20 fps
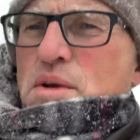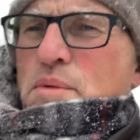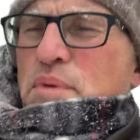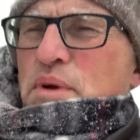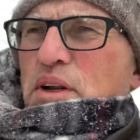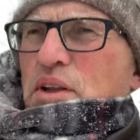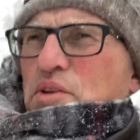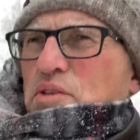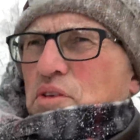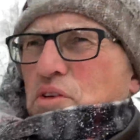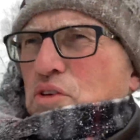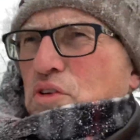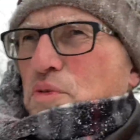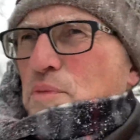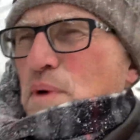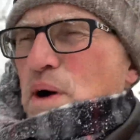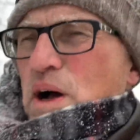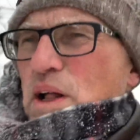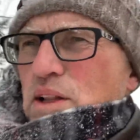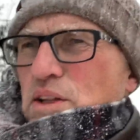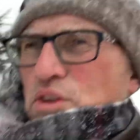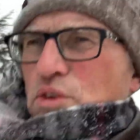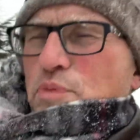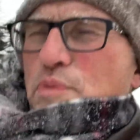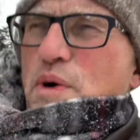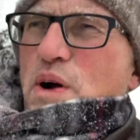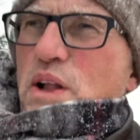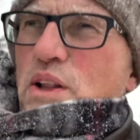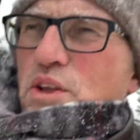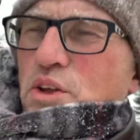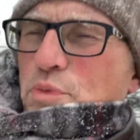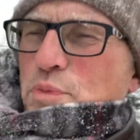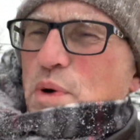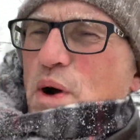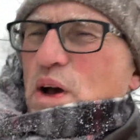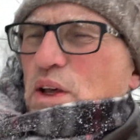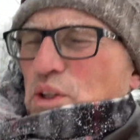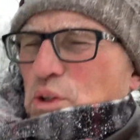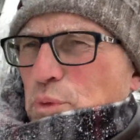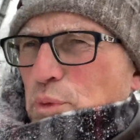but it's the smallest, smallest
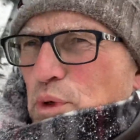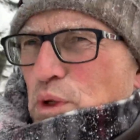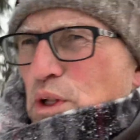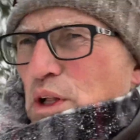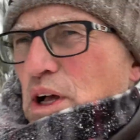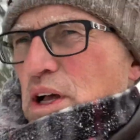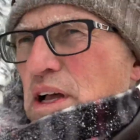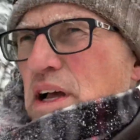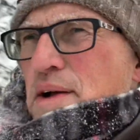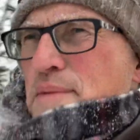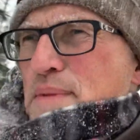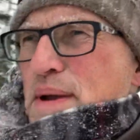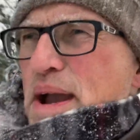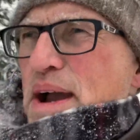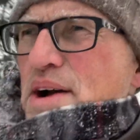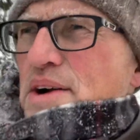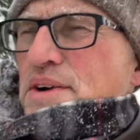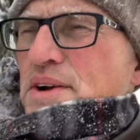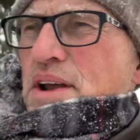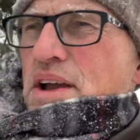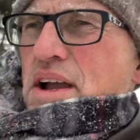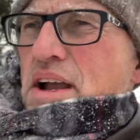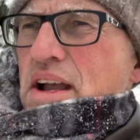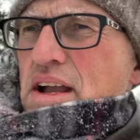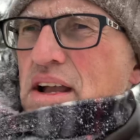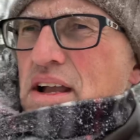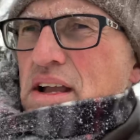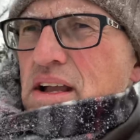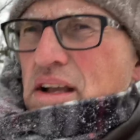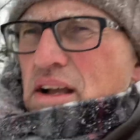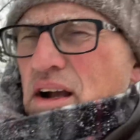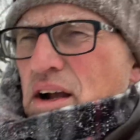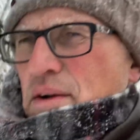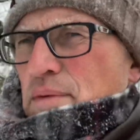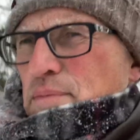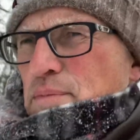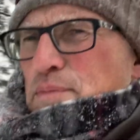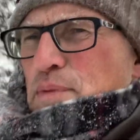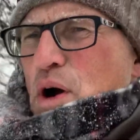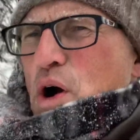possible amount
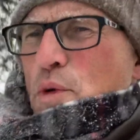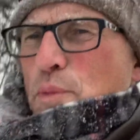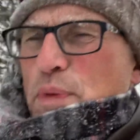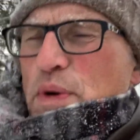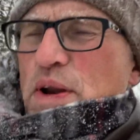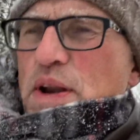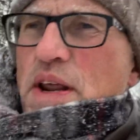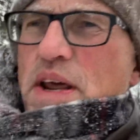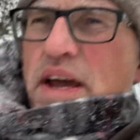open.